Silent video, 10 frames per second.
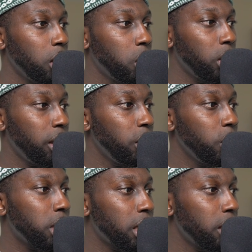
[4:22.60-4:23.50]
to the
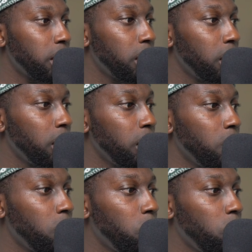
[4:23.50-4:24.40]
user,
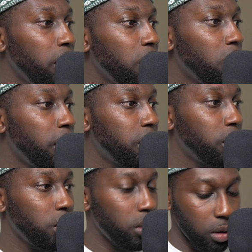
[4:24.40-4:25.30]
we're going
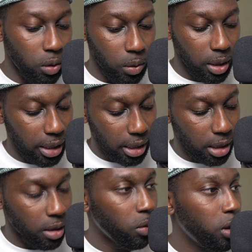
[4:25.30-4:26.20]
to do
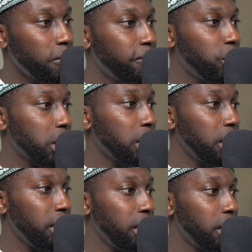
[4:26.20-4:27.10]
this, what you've just
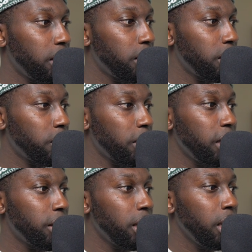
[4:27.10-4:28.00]
done in here,
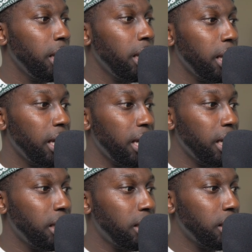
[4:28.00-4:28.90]
right?
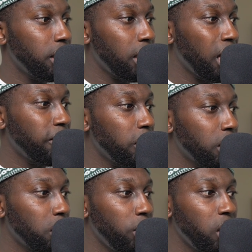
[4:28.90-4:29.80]
And have a
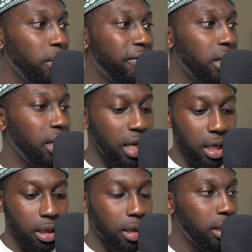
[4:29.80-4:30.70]
look. We don't even
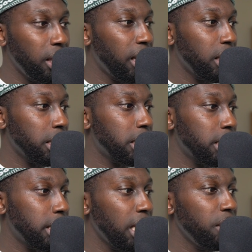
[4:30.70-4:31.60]
need the else
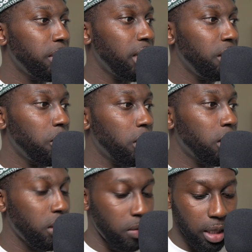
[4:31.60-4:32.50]
statement anymore,
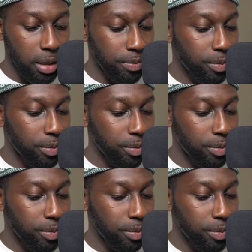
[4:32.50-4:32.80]
right?